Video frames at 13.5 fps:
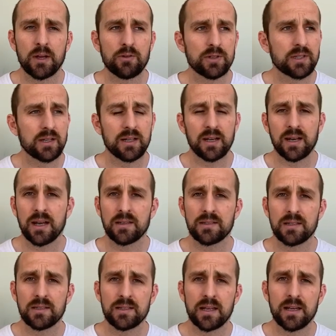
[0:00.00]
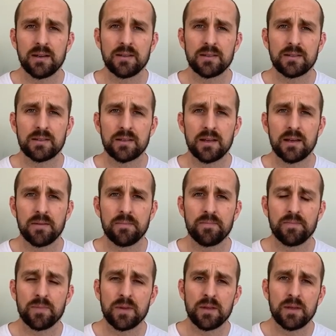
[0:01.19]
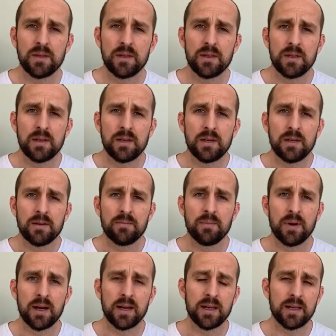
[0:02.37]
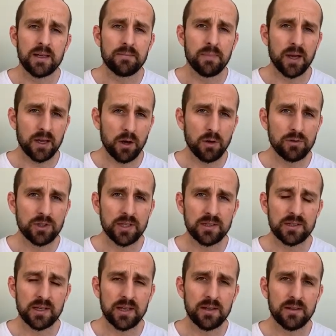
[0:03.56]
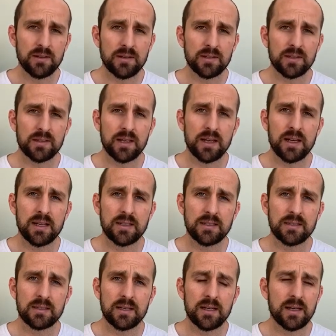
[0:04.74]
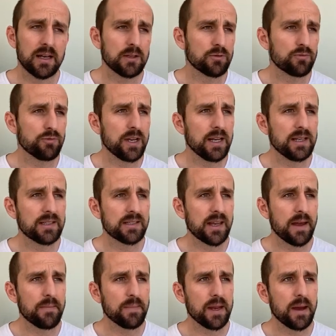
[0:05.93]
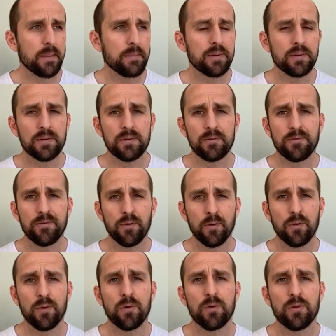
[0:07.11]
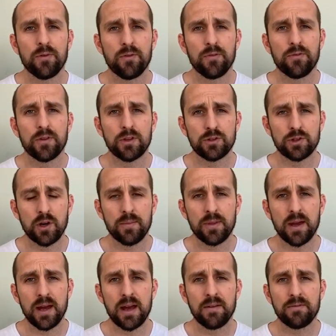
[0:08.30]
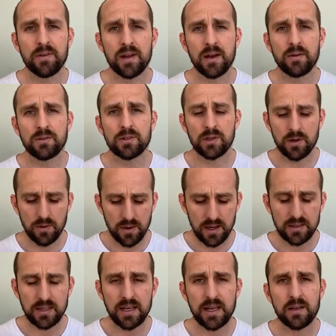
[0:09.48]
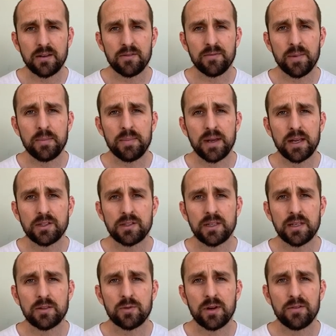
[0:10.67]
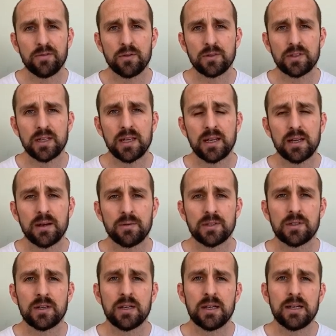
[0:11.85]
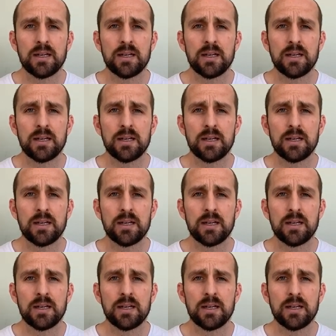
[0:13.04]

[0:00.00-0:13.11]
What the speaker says: critical analysis skills, my coaching skills, and has really set me up for the job that I have now. So at the end of my PhD in 2014, I was